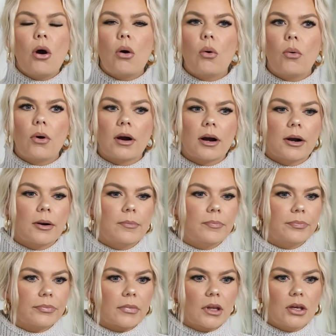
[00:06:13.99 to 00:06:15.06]

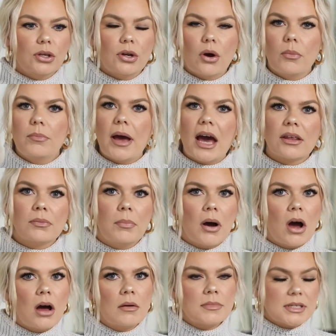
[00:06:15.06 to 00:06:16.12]
or bath
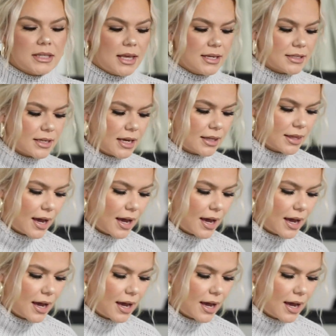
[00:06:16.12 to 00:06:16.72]
bombs, things like